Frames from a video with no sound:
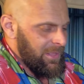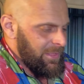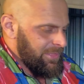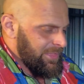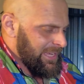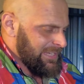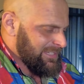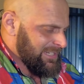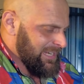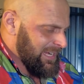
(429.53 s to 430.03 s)

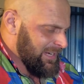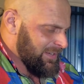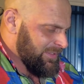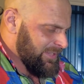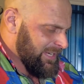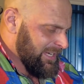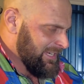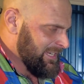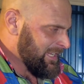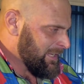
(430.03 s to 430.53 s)
that's kind of the
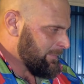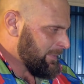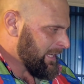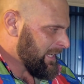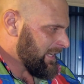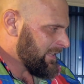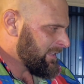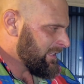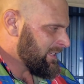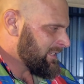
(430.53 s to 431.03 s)
idea
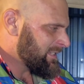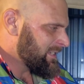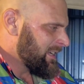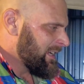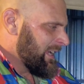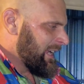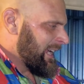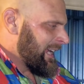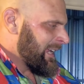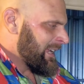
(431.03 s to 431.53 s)
behind this,
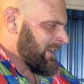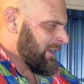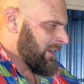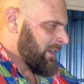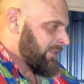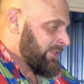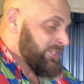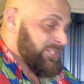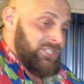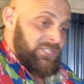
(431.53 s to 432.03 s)
and
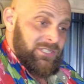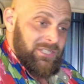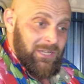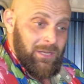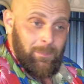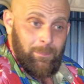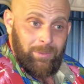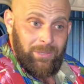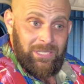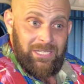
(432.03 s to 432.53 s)
this is the
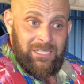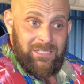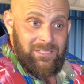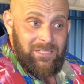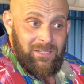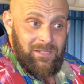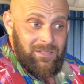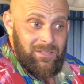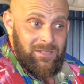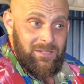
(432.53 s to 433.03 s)
complete
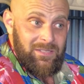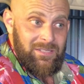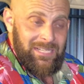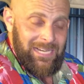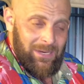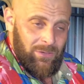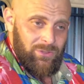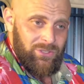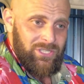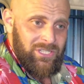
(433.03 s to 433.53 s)

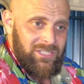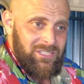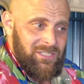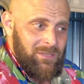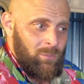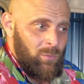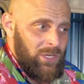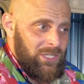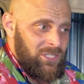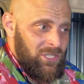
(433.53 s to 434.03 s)
sound
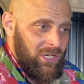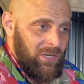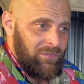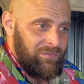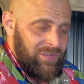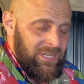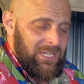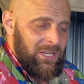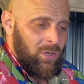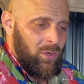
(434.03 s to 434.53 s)
system. We took a
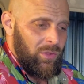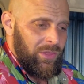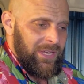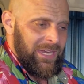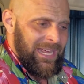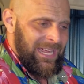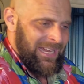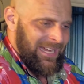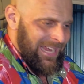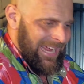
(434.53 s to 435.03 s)
vehicle that
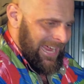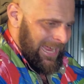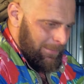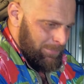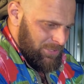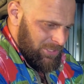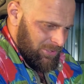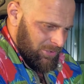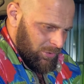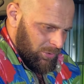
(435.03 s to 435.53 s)
had
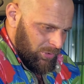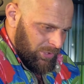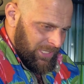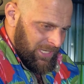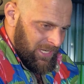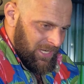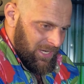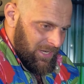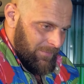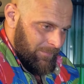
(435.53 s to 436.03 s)

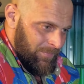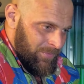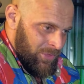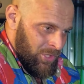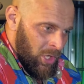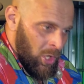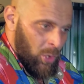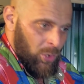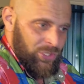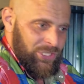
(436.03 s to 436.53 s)
absolutely
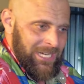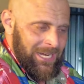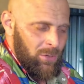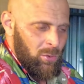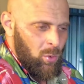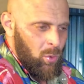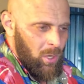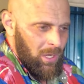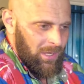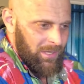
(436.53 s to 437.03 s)
no sound
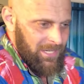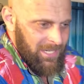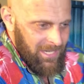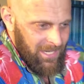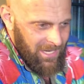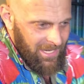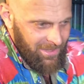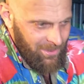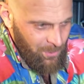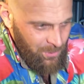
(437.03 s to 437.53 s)
quality.
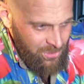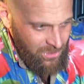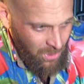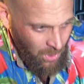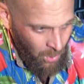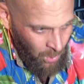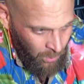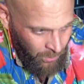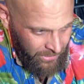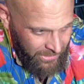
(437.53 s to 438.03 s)
There was
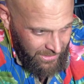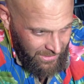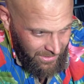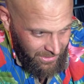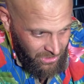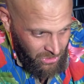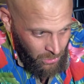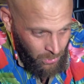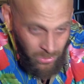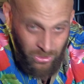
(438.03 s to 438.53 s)
only
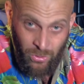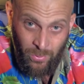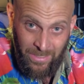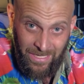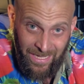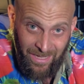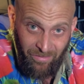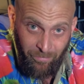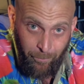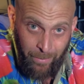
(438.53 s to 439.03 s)

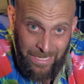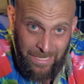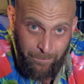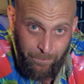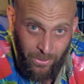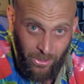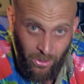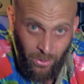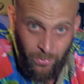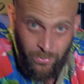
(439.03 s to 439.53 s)
2.5
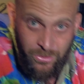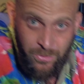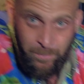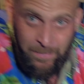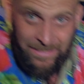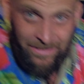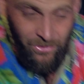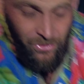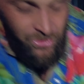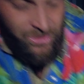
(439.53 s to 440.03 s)
paper cone
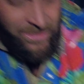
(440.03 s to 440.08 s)
speakers